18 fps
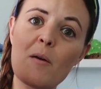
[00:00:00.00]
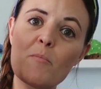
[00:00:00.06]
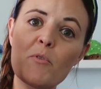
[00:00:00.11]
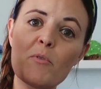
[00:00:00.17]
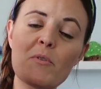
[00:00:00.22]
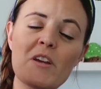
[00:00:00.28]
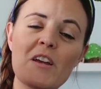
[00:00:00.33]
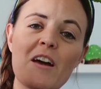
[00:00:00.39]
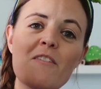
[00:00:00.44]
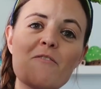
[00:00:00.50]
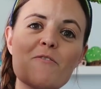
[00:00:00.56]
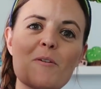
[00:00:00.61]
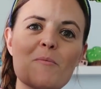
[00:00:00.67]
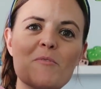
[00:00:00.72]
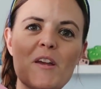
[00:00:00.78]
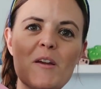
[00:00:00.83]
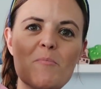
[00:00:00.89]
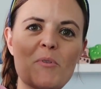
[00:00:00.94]
Maria
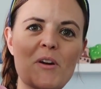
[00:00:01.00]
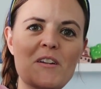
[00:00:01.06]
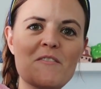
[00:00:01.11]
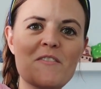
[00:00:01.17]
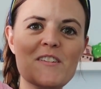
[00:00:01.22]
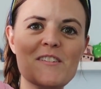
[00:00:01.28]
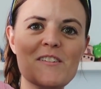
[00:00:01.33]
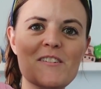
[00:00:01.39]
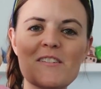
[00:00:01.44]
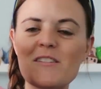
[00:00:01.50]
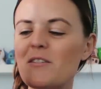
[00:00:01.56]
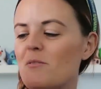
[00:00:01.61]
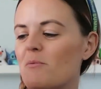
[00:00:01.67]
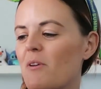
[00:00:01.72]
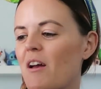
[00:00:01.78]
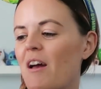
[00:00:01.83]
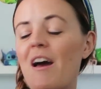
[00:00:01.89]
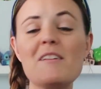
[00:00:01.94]
from Lake Buena
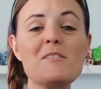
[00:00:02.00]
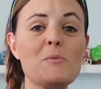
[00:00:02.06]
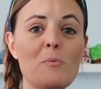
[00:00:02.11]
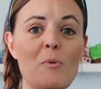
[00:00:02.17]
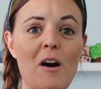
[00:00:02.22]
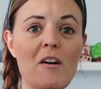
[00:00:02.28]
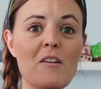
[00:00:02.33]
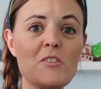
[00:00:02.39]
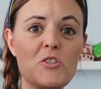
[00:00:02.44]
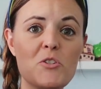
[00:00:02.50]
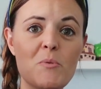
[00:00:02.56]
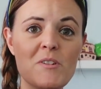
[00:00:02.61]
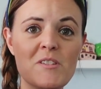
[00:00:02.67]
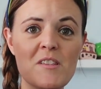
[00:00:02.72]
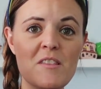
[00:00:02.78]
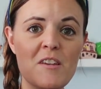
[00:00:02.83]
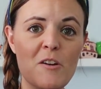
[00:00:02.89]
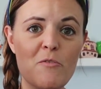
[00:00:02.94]
Visitors as well, because she
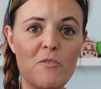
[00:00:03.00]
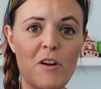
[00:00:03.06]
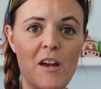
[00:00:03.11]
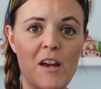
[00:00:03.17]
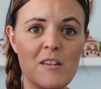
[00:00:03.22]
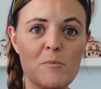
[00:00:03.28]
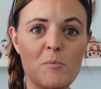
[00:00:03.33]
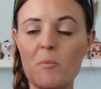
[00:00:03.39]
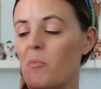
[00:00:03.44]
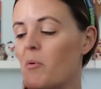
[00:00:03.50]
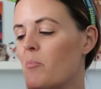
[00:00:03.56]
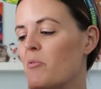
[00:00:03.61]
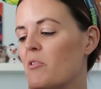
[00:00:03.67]
wasn't there for cast member